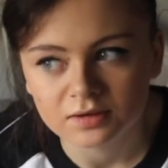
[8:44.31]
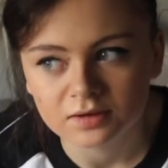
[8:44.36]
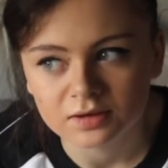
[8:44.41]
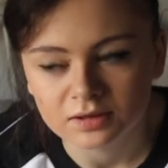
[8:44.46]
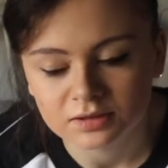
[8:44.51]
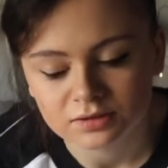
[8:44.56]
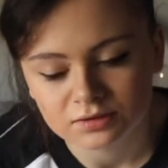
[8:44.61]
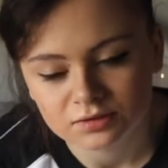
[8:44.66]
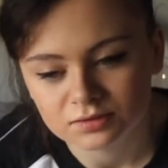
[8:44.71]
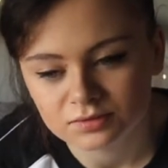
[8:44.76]

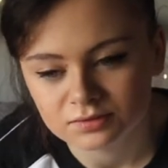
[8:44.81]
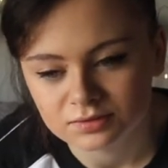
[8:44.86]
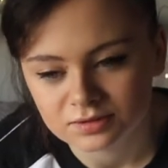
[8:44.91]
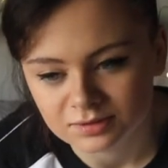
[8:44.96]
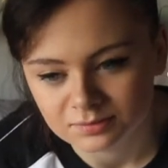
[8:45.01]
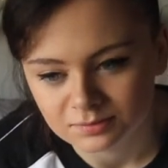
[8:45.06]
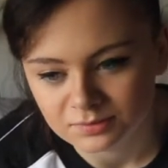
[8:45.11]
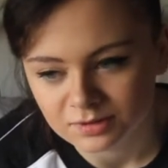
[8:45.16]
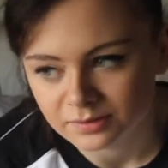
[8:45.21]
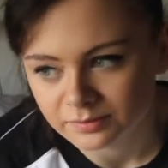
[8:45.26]
I do
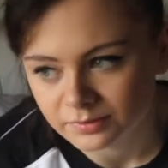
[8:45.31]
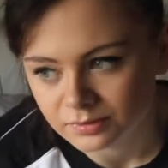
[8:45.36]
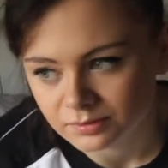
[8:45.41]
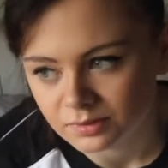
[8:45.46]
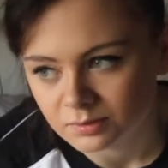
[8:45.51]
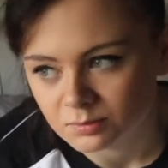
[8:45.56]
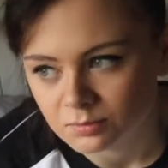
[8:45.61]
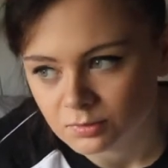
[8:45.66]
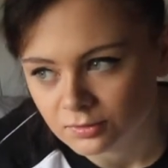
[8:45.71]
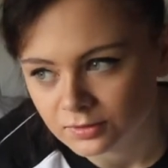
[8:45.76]
sometimes
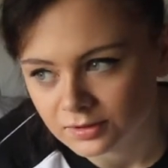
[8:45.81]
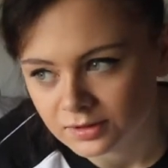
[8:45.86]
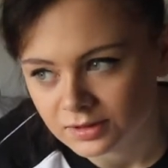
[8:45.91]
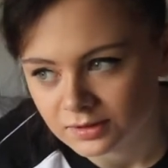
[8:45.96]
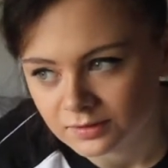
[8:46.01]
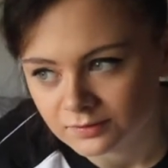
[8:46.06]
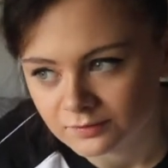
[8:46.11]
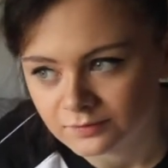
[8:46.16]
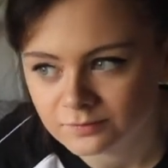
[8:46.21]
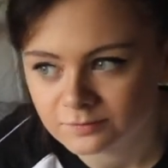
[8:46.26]
when I'm
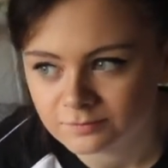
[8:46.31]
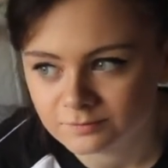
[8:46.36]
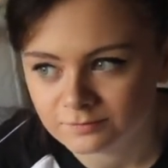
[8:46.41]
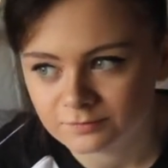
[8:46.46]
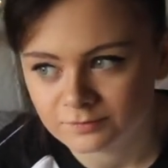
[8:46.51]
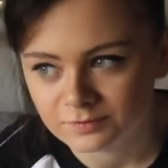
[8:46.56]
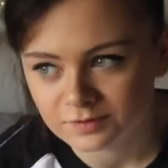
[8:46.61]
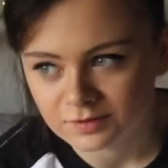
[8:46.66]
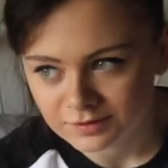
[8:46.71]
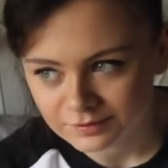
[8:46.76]
walking
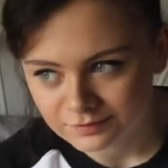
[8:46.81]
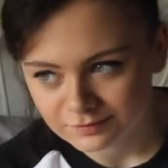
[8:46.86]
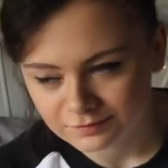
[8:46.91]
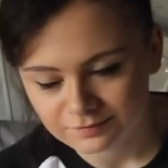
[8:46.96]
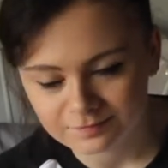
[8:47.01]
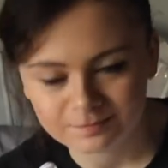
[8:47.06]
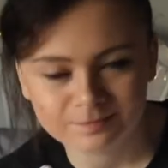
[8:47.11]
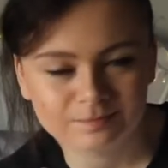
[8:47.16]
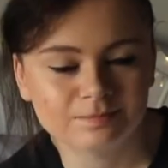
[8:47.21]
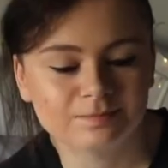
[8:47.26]

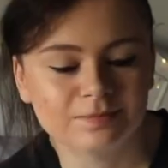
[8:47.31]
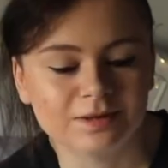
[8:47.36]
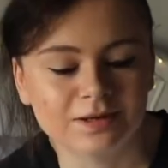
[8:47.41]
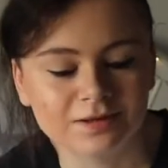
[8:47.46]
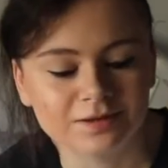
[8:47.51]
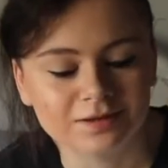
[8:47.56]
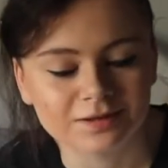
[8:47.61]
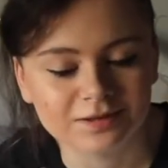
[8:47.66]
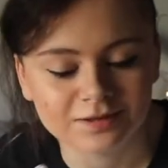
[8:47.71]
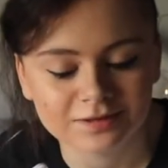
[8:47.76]
be
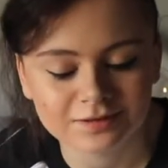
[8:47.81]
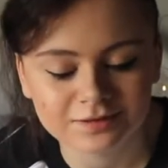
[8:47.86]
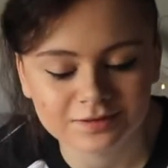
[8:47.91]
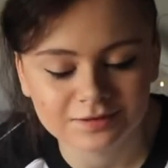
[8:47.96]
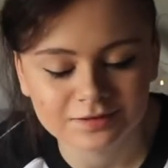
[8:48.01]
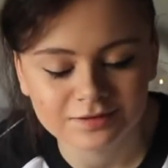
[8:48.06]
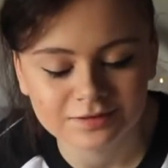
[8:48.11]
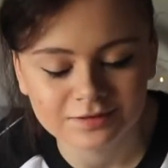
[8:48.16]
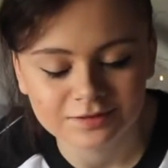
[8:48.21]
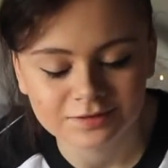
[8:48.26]
like,
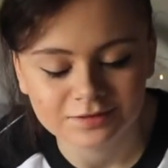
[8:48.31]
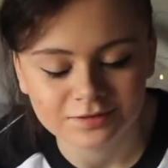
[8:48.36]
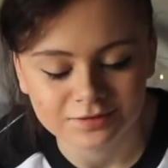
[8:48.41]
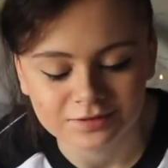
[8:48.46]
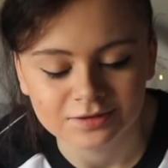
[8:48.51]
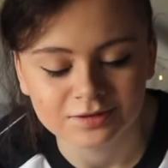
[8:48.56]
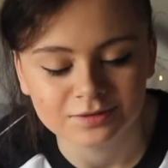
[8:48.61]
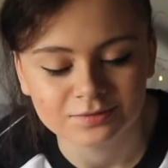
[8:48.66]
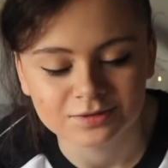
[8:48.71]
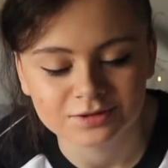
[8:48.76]

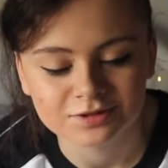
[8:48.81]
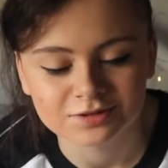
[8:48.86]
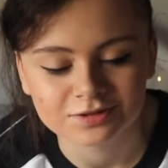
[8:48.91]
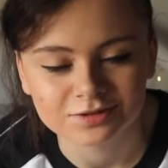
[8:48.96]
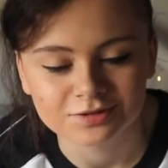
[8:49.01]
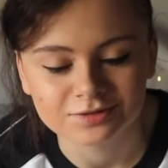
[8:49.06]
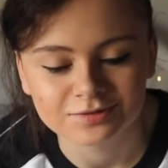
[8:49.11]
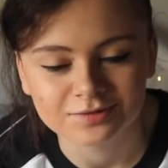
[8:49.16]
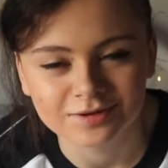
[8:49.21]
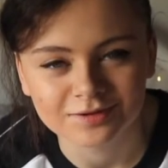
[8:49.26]
God, I wish I
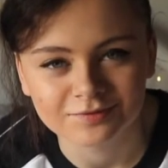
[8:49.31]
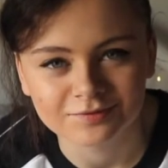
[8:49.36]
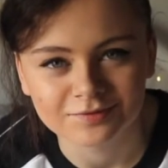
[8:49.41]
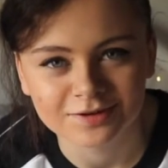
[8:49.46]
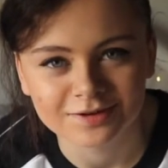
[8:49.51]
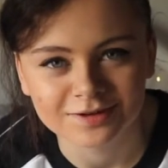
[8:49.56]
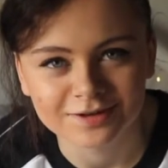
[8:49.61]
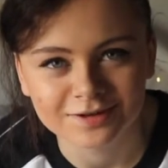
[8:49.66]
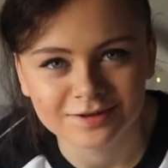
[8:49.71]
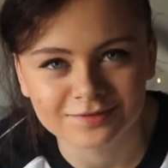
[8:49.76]
could drive
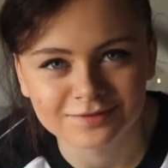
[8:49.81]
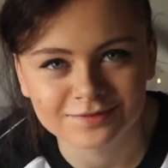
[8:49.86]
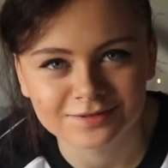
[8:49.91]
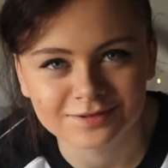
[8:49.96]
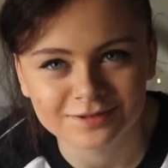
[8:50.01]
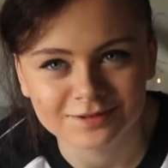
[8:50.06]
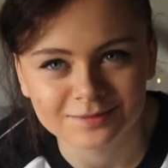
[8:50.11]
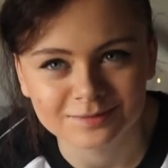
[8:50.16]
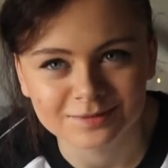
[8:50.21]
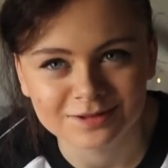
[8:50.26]
right now
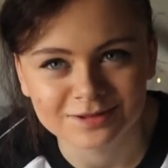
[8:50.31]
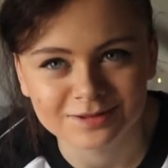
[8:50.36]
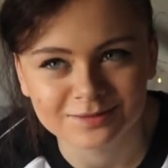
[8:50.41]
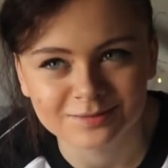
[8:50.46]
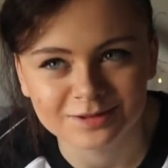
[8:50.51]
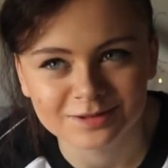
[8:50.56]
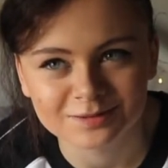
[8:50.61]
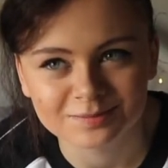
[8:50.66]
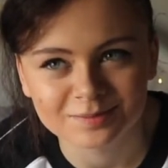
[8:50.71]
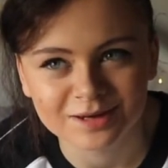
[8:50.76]
because I'm in so
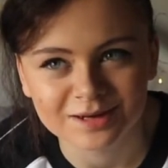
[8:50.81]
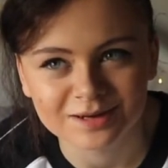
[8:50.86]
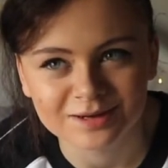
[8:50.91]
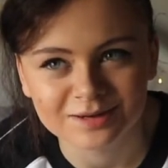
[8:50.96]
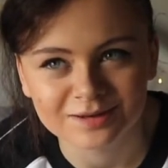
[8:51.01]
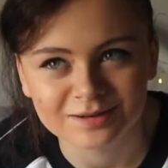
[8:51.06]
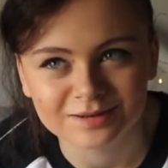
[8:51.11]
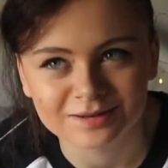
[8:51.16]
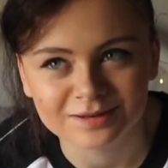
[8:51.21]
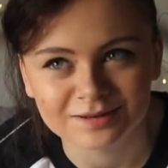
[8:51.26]
much pain.